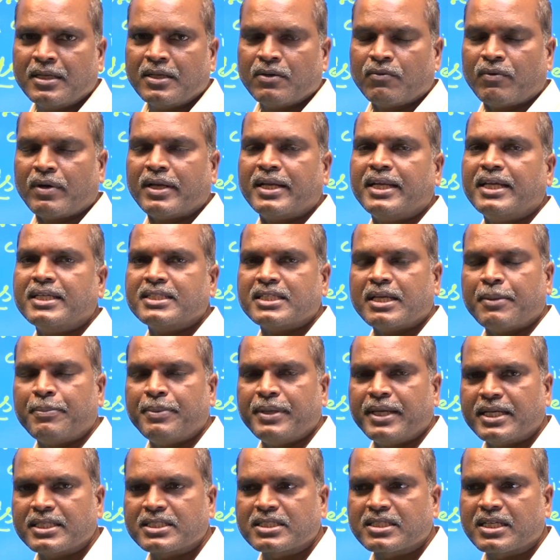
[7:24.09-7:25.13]
One is
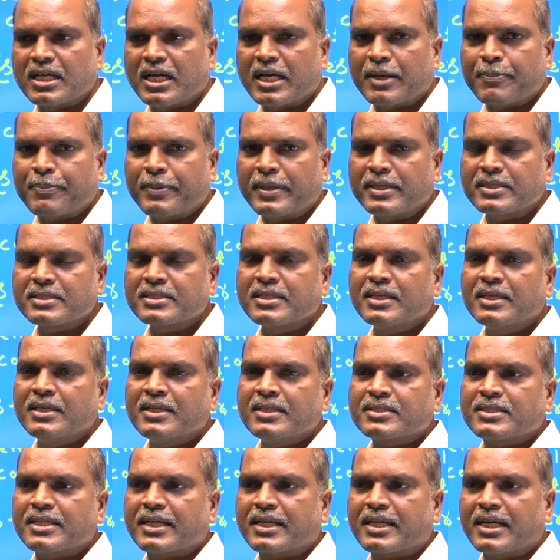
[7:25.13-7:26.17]
habeas corpus,
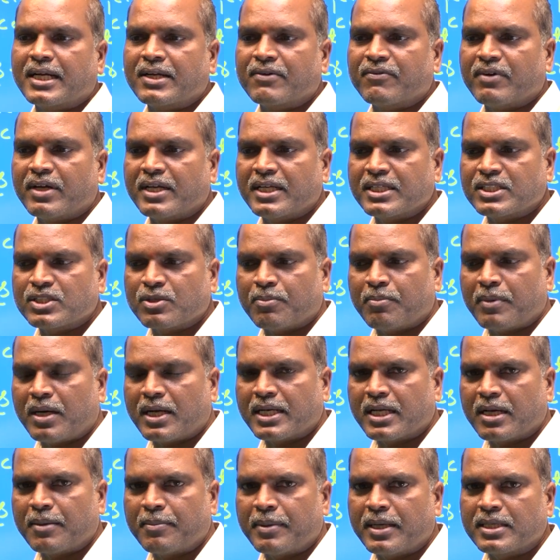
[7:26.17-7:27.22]
second one is
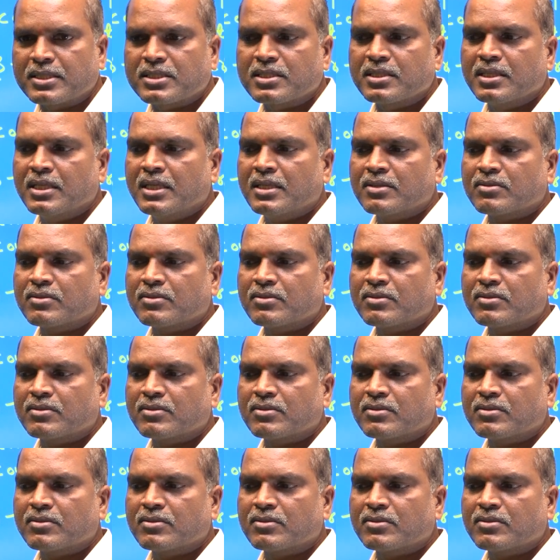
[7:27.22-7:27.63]
mandamus,